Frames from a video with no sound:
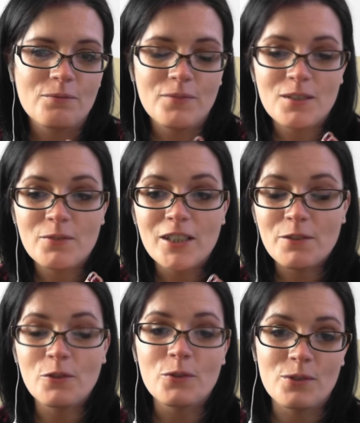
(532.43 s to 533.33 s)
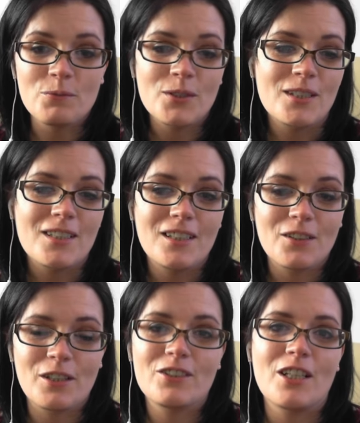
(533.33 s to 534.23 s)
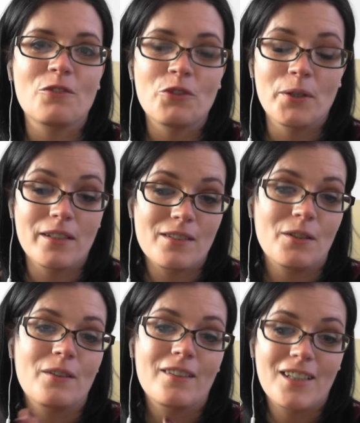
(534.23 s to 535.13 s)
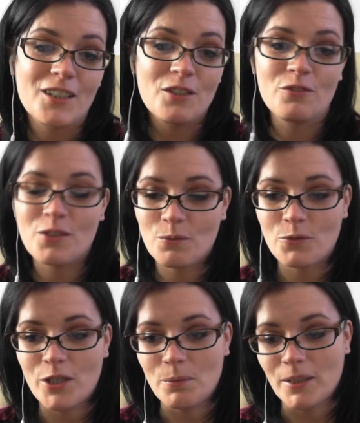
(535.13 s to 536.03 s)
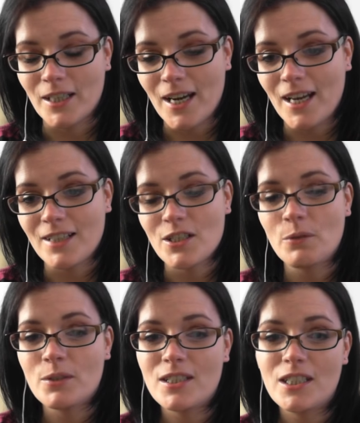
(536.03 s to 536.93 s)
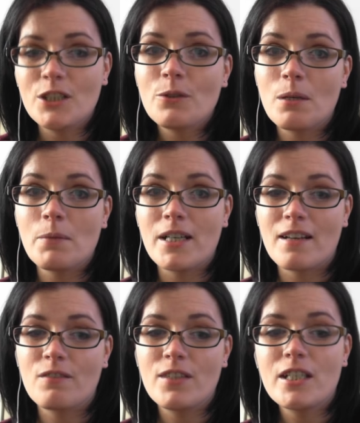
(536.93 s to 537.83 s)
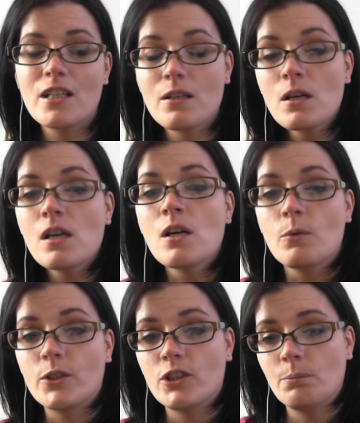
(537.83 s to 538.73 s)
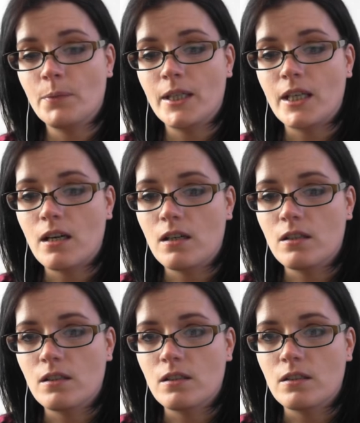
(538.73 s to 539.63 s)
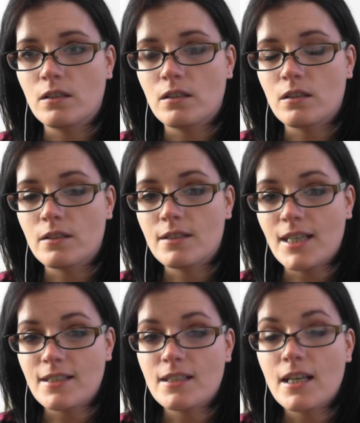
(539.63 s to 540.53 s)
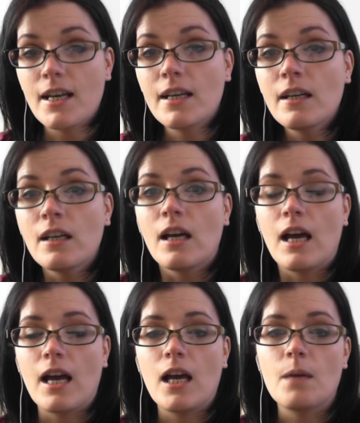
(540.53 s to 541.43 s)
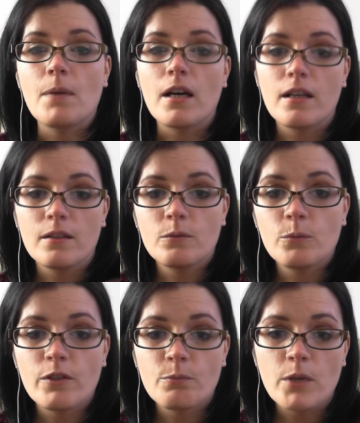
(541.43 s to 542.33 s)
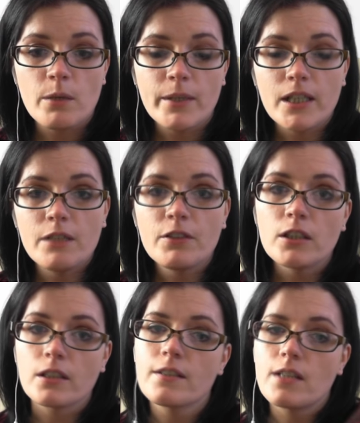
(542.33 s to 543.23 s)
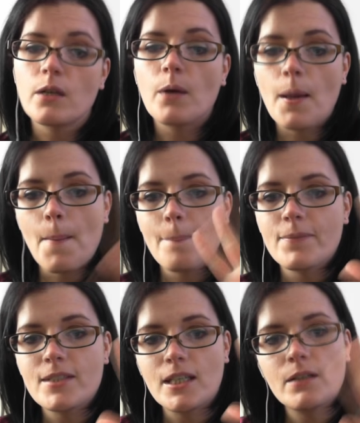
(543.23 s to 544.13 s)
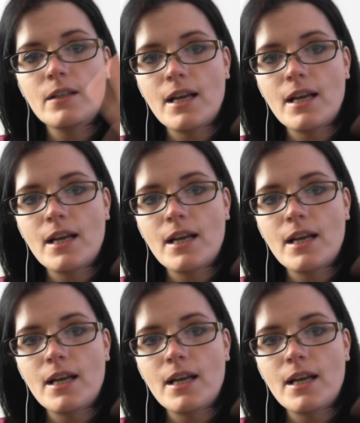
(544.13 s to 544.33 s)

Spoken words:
It's really awesome just to see the channel growing. So thank you for subscribing and I will see you in my next video, which should be on Saturday, with my weekly vlog. So see you in the